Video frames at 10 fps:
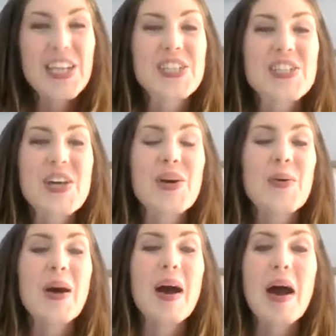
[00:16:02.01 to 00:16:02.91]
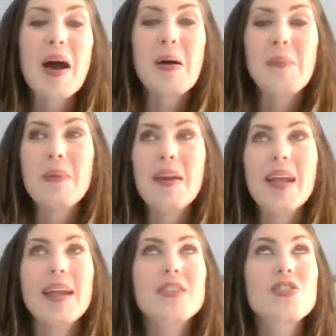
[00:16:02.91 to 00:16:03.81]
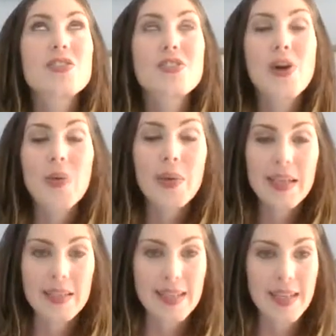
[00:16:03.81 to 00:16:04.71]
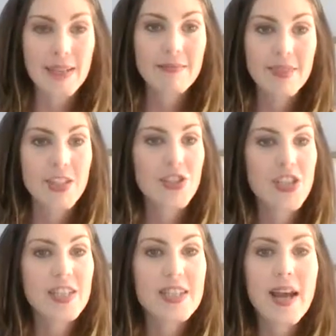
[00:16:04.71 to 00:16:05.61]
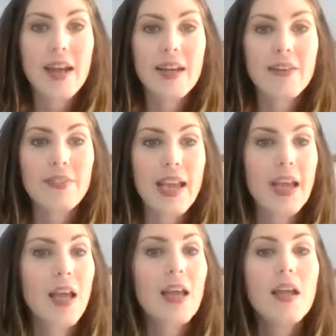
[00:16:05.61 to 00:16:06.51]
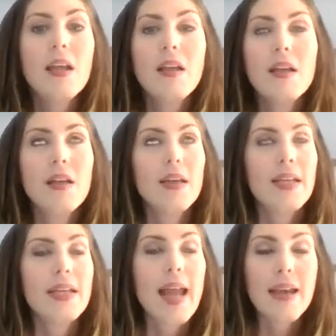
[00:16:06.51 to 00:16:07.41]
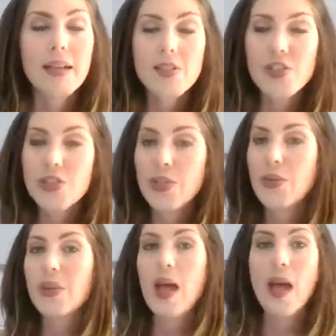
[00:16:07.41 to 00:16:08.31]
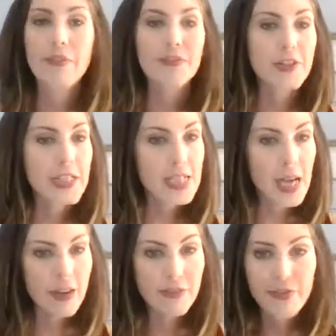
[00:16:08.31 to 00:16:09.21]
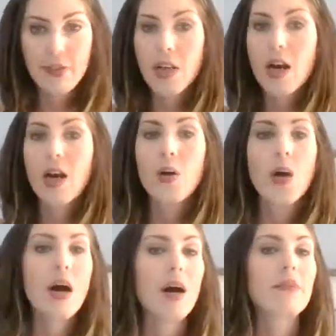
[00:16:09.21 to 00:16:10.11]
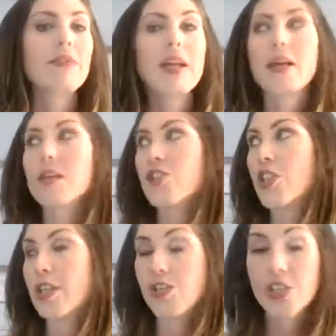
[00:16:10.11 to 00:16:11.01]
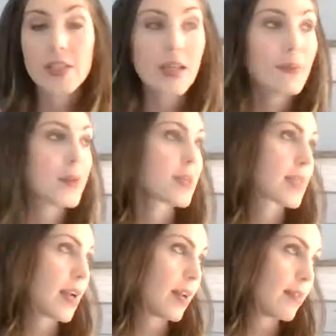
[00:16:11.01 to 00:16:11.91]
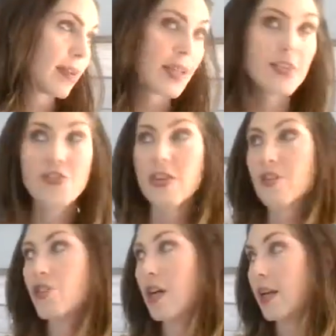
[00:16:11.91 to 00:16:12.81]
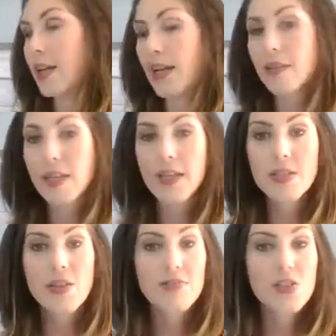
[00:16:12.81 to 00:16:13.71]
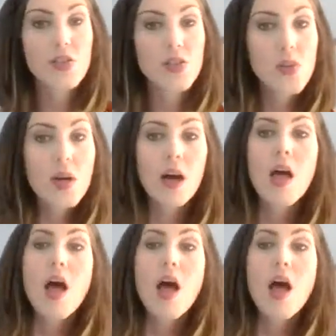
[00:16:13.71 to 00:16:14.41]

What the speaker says: So, it's so easy to just kind of get into the everyday flow of changing diapers, getting the kids dressed, trying to get the kids up to school,